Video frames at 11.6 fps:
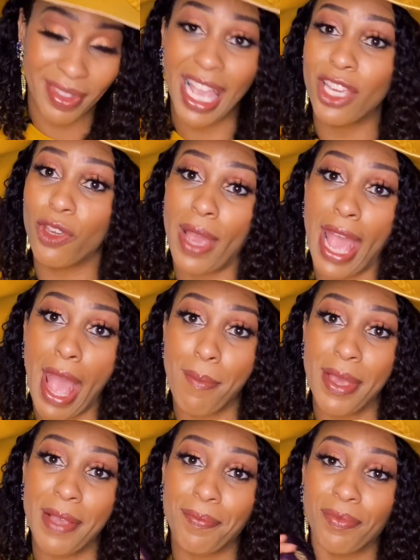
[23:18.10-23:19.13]
Thank you,
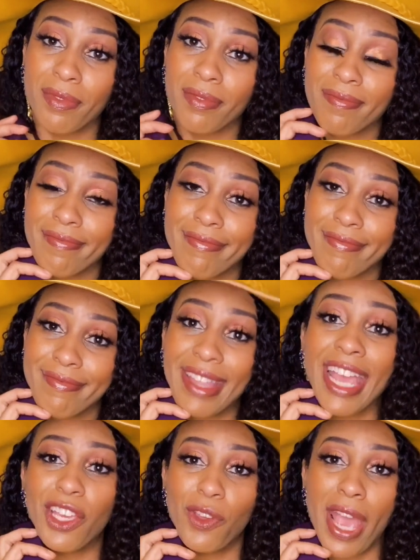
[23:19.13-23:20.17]
Abby.
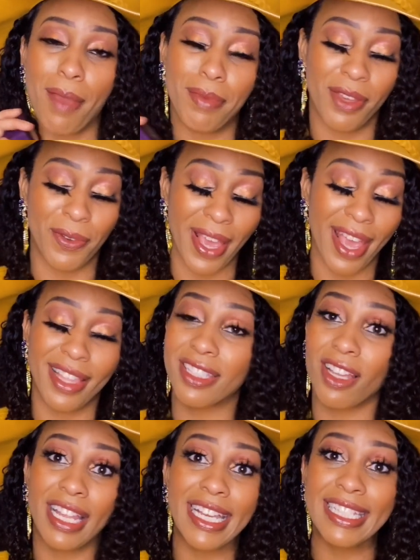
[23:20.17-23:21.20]
Thank you, Abby. Okay, that's
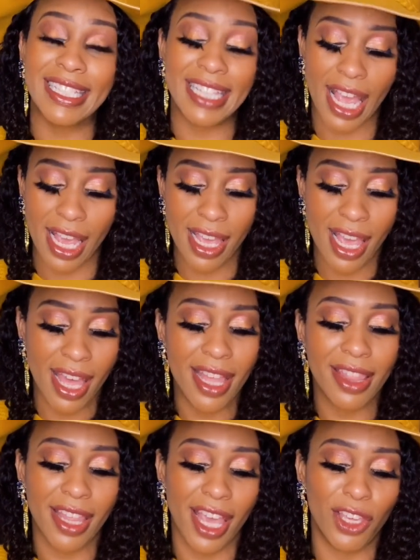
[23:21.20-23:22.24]
all I can say.
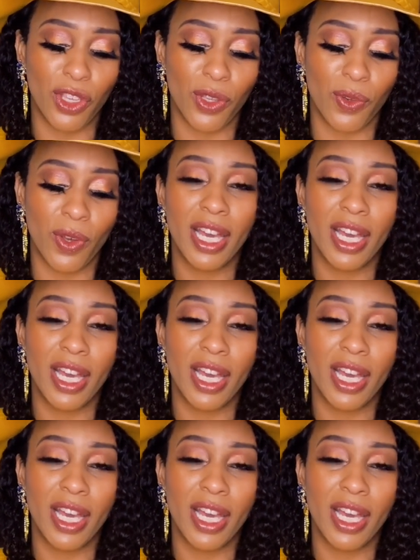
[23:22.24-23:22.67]
Thank you.